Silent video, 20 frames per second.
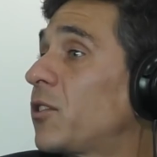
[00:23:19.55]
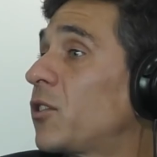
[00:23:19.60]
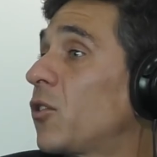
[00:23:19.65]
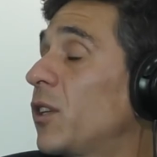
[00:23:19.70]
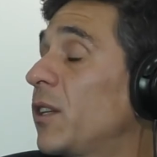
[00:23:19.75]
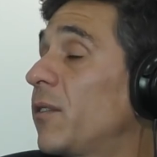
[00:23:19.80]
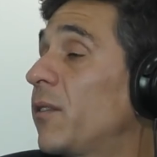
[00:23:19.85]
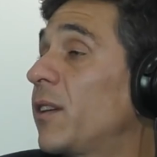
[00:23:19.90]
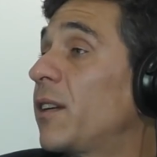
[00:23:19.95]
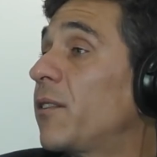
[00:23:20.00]
So
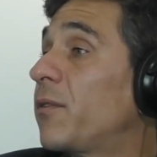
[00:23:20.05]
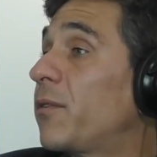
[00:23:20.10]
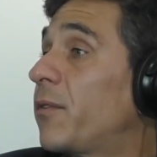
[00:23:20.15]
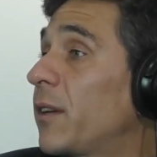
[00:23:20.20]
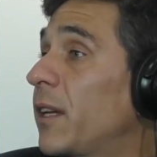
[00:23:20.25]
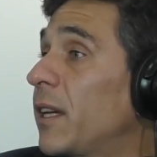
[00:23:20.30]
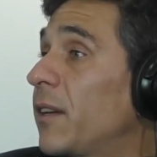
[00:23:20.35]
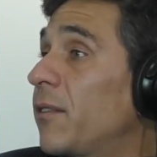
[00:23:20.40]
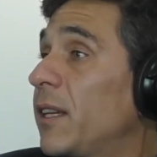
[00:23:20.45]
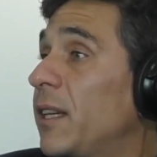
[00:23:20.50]
yeah. even
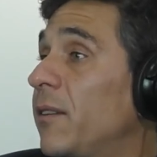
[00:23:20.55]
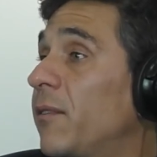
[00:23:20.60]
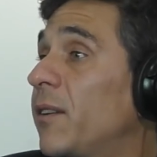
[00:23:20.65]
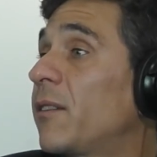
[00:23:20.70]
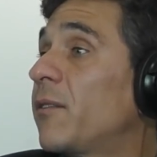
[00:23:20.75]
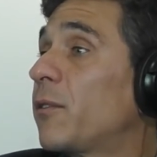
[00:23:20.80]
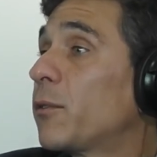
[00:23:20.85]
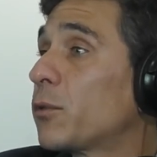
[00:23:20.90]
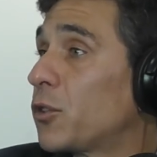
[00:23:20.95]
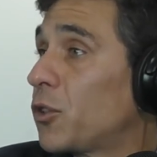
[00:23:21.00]
if,
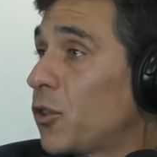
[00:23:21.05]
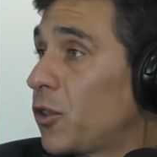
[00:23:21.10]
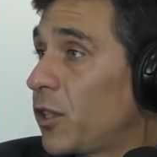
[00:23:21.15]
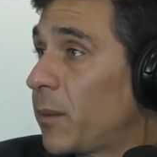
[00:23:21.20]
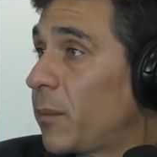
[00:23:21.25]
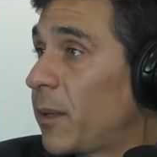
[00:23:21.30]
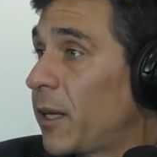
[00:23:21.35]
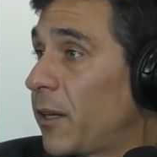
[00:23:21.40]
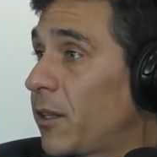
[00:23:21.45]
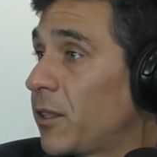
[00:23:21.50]
even if it was during
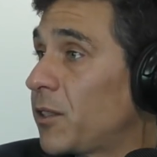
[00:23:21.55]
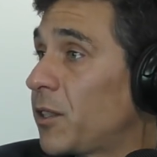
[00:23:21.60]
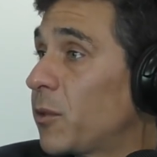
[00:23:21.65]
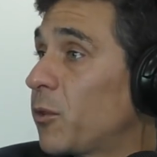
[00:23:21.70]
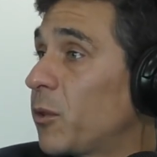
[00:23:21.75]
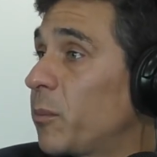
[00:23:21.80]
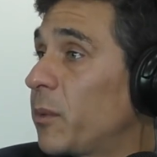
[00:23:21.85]
the marriage, it yeah.